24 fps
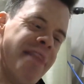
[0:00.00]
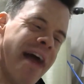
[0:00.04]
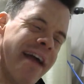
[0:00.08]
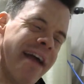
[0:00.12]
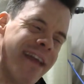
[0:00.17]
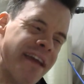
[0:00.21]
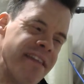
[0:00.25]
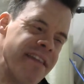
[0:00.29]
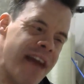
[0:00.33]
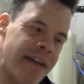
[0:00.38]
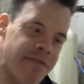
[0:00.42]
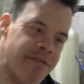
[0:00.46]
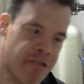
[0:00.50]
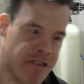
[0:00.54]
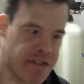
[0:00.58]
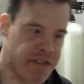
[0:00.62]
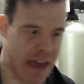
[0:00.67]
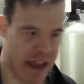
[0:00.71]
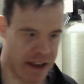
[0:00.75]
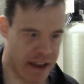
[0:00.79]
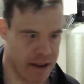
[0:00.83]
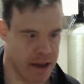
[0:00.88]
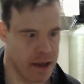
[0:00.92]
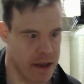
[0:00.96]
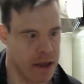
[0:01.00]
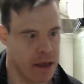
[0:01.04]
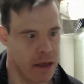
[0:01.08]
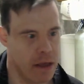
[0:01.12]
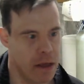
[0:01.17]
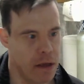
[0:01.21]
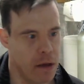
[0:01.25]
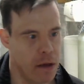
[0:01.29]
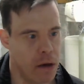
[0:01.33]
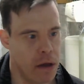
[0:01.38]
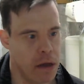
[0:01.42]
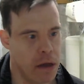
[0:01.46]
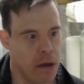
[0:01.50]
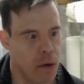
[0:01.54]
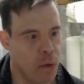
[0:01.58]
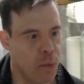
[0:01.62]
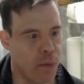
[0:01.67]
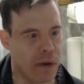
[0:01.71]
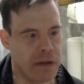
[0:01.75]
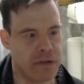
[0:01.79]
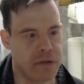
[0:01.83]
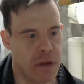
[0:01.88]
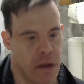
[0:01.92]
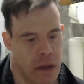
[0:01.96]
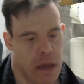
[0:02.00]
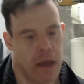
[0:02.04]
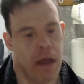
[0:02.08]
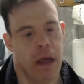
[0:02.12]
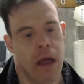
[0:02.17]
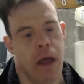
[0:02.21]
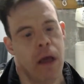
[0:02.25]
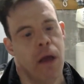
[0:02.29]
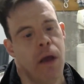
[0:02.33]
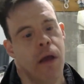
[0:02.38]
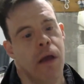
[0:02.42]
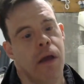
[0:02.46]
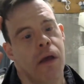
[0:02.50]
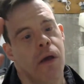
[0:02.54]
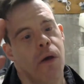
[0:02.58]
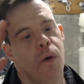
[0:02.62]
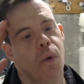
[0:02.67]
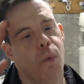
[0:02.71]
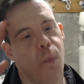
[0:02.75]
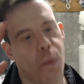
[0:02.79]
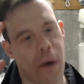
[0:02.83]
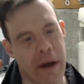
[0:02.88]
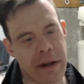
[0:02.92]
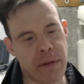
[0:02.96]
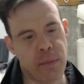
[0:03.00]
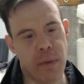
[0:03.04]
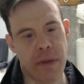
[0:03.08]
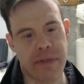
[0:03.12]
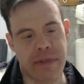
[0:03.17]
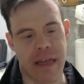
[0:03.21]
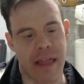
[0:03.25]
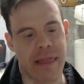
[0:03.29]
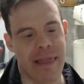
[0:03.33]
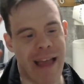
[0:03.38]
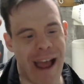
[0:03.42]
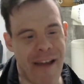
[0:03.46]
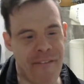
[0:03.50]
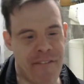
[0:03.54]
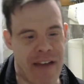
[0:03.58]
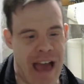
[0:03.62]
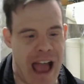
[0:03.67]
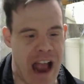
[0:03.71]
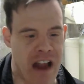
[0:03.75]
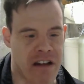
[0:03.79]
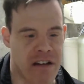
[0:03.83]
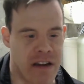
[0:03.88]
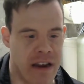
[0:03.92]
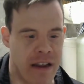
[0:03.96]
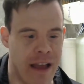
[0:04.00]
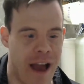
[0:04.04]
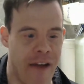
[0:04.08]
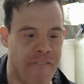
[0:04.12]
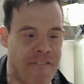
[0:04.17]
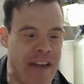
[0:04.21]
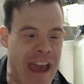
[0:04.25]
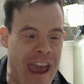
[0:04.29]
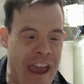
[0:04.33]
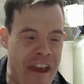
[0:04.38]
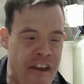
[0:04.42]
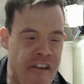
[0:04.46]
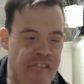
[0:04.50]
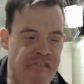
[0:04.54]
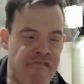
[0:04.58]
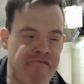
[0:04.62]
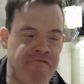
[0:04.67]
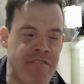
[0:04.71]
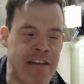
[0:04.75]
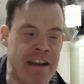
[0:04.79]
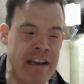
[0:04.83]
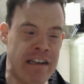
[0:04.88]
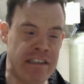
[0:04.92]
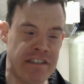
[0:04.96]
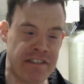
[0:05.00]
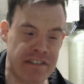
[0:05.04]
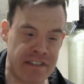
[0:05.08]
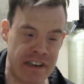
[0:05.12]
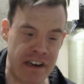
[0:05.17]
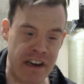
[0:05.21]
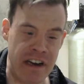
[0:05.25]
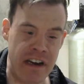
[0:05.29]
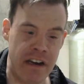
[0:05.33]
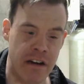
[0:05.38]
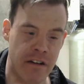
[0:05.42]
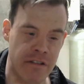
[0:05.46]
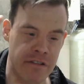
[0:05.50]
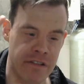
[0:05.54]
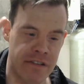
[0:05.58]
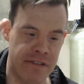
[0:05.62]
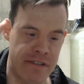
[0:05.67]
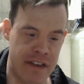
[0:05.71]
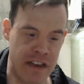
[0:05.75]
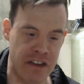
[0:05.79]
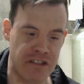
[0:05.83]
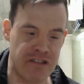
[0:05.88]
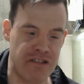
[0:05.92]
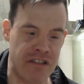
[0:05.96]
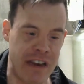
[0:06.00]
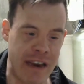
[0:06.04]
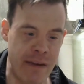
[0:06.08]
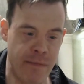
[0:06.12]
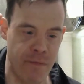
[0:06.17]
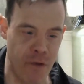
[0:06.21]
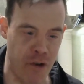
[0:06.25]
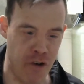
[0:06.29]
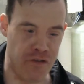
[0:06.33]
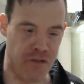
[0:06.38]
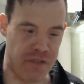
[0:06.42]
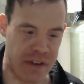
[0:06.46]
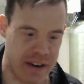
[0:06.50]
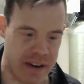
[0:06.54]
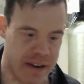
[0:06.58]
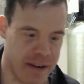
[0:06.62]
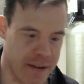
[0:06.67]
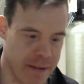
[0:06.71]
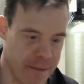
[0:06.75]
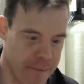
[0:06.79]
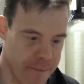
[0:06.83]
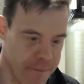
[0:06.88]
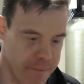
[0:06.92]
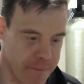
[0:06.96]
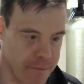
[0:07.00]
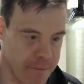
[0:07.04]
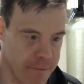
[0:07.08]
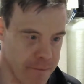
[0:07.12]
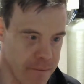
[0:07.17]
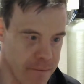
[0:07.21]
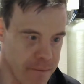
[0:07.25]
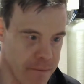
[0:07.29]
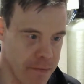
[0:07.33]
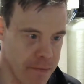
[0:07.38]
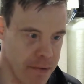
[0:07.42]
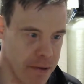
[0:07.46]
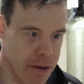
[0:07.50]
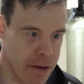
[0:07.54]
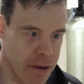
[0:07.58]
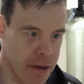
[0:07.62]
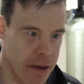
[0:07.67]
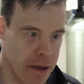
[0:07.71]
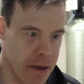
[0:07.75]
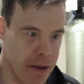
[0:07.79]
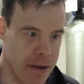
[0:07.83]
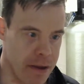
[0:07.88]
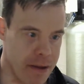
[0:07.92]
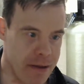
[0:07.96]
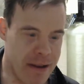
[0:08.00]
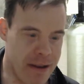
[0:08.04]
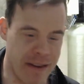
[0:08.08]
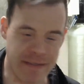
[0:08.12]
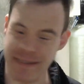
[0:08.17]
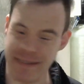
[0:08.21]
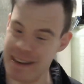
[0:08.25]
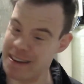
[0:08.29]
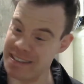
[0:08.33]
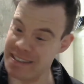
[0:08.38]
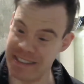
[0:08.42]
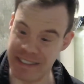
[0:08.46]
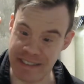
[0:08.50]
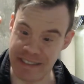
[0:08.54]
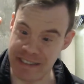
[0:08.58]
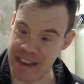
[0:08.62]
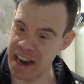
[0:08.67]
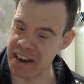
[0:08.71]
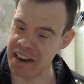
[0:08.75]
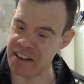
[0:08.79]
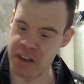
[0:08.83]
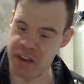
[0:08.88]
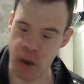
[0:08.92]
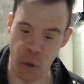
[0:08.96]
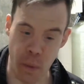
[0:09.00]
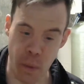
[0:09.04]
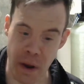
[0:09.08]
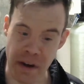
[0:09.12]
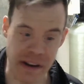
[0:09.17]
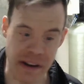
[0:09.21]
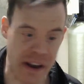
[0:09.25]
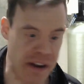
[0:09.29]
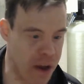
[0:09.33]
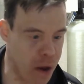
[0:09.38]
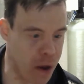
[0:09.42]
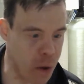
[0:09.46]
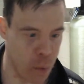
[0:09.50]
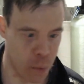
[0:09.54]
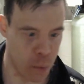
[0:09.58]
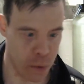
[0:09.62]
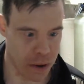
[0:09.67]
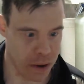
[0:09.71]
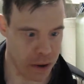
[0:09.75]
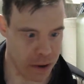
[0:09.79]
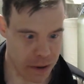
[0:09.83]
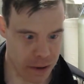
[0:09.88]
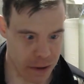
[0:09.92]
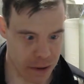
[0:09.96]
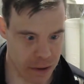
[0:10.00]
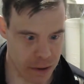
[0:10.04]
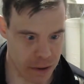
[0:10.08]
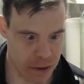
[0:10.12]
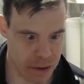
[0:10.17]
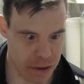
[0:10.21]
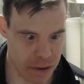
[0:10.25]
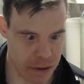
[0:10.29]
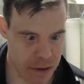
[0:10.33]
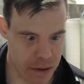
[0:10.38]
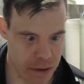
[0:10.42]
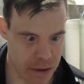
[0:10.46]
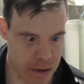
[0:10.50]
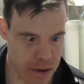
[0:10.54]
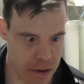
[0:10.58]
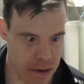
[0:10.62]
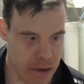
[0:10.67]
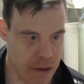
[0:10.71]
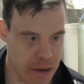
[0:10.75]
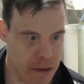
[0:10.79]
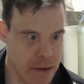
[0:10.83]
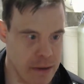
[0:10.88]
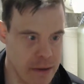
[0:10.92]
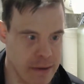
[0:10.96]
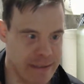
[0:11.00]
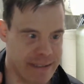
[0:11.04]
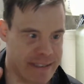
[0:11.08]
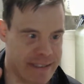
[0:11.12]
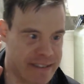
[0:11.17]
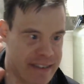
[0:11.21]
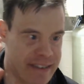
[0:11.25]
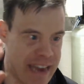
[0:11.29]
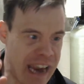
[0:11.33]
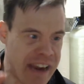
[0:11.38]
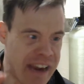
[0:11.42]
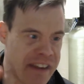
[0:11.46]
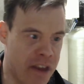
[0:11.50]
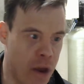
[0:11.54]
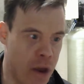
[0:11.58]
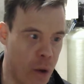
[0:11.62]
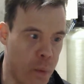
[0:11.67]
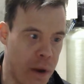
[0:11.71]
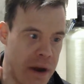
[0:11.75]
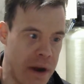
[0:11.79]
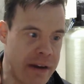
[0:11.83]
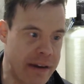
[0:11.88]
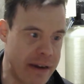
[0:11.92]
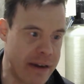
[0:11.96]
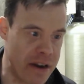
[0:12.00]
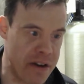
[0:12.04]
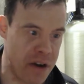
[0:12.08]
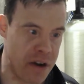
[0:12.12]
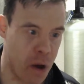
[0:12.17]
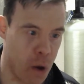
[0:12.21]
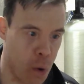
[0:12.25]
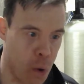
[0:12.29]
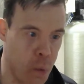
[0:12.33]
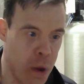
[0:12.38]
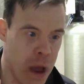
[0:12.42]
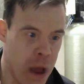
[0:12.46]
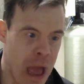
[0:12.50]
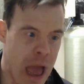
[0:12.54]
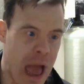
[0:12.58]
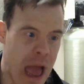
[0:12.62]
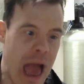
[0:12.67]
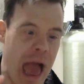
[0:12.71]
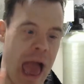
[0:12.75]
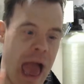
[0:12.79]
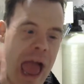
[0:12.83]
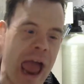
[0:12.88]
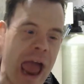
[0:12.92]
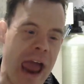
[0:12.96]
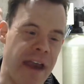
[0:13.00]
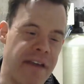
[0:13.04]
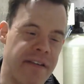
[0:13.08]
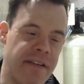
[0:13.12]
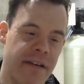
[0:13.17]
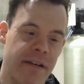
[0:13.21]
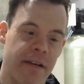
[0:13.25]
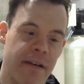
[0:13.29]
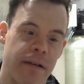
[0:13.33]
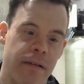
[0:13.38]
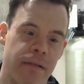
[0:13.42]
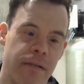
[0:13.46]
that's another thing. What's with the live acting of every single Disney movie? Just stick to what you know. Stick to what you know, and